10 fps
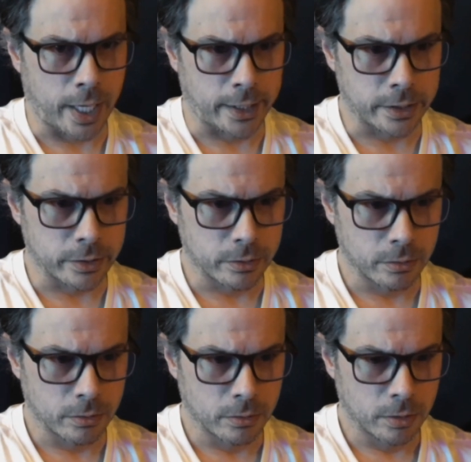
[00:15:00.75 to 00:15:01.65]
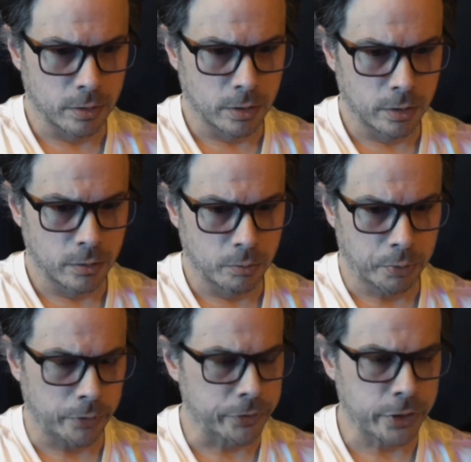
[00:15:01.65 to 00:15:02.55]
that
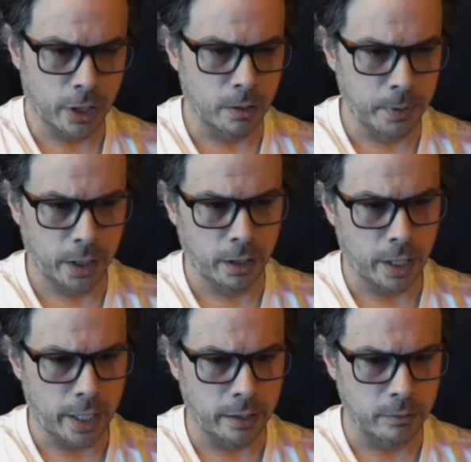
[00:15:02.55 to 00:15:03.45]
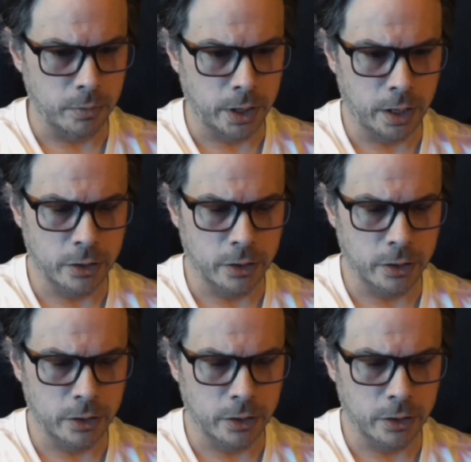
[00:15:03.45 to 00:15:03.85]
both Jeremy and